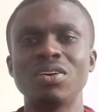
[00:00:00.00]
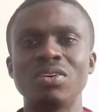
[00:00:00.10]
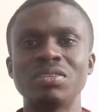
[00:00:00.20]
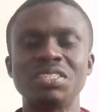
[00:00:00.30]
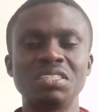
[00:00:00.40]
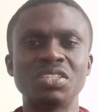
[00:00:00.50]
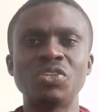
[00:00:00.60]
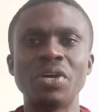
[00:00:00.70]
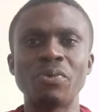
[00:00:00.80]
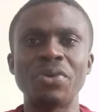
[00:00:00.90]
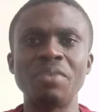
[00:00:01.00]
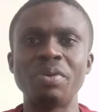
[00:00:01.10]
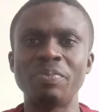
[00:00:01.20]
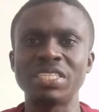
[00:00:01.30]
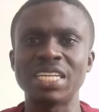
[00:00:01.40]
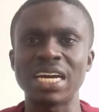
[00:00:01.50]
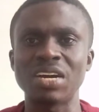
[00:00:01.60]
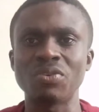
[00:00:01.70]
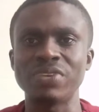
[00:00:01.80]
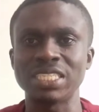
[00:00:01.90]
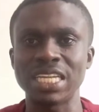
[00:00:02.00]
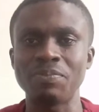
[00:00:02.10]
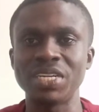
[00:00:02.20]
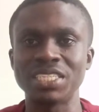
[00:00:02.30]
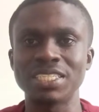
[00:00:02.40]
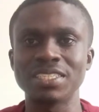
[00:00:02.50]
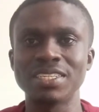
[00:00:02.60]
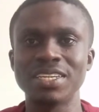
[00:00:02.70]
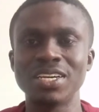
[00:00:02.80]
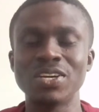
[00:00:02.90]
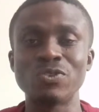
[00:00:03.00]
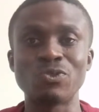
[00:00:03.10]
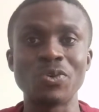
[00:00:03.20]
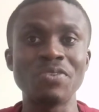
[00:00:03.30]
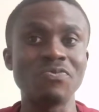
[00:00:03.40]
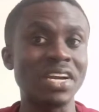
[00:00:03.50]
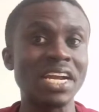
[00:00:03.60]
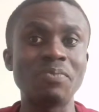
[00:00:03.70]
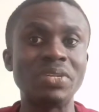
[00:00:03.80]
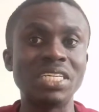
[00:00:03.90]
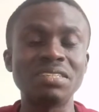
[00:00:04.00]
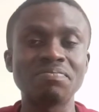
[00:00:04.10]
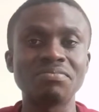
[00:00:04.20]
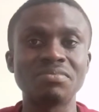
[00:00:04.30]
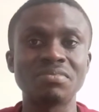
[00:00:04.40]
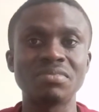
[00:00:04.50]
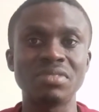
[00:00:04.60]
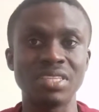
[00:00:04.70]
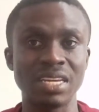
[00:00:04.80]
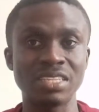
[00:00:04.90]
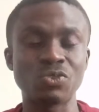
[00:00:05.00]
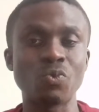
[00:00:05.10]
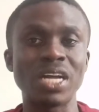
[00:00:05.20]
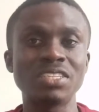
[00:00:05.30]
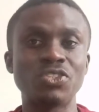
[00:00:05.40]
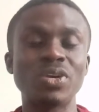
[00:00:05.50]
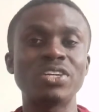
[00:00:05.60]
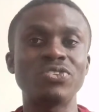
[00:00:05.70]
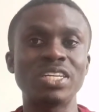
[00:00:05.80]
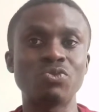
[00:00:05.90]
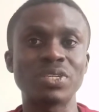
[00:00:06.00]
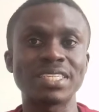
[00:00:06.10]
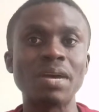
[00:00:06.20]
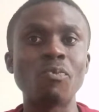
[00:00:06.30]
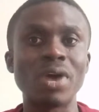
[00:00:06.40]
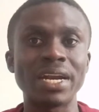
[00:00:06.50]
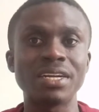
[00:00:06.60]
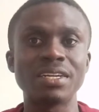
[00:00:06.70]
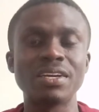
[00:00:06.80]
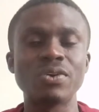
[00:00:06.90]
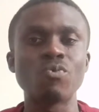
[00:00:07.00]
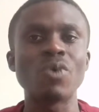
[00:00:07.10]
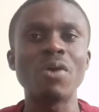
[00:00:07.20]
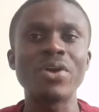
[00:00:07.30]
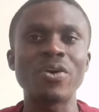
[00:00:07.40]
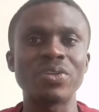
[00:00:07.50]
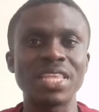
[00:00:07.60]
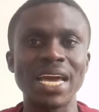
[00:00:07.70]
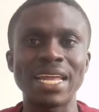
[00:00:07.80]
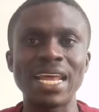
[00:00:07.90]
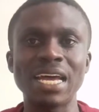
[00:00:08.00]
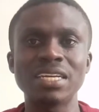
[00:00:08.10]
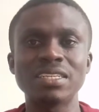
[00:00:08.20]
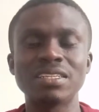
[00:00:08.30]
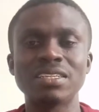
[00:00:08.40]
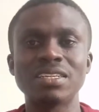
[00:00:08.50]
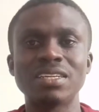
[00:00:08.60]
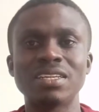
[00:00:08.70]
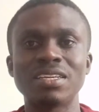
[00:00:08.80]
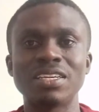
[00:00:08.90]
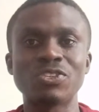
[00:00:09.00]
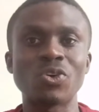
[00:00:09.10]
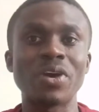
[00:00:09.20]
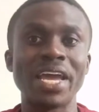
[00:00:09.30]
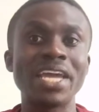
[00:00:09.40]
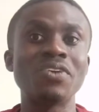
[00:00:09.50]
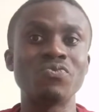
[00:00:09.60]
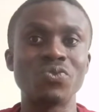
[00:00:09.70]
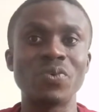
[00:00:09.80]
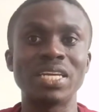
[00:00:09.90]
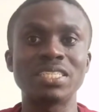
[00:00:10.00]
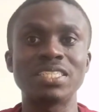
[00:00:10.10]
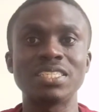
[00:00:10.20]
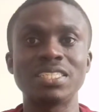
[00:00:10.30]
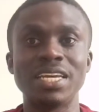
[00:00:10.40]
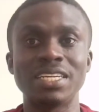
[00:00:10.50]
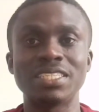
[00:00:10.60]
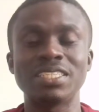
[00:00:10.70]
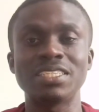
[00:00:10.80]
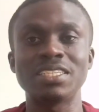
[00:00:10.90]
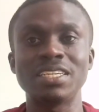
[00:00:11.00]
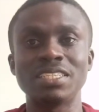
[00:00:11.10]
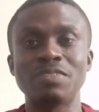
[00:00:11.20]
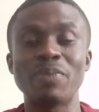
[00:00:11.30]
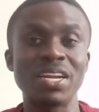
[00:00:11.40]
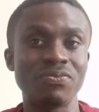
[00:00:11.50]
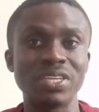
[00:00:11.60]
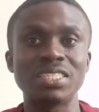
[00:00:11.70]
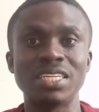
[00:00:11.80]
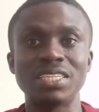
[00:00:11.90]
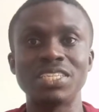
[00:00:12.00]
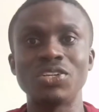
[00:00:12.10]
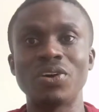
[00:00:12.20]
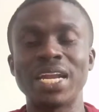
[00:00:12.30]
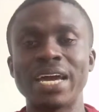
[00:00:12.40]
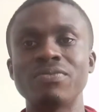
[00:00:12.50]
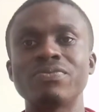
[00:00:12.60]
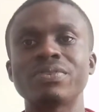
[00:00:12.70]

until you know equilibrium is that kind of established. So invariably, yes, once you associate with someone, one way or the other, his or her influence, yes, is manifested in your life.